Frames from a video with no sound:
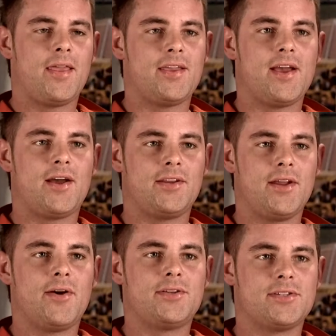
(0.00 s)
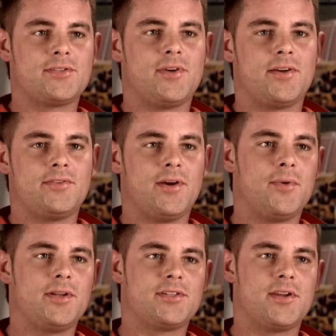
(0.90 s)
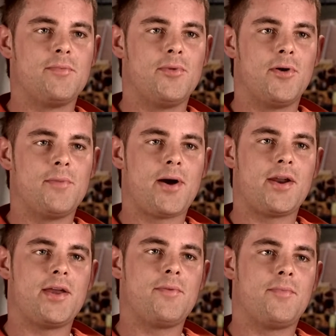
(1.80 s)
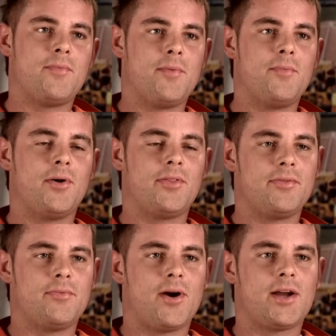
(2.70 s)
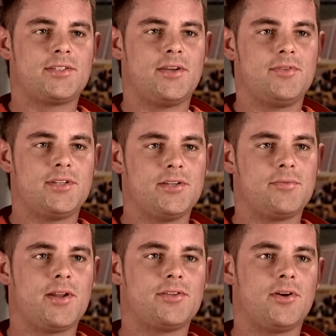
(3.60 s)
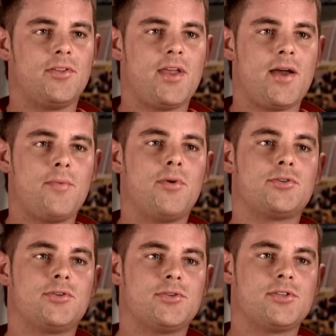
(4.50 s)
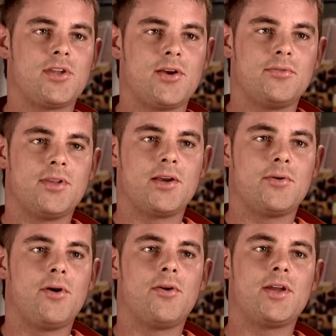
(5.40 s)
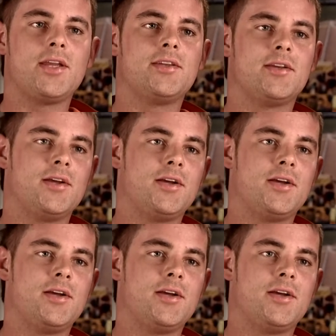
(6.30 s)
yeah, you know, I wanted to know more about it and what activities went on there, what sort of stone they quarried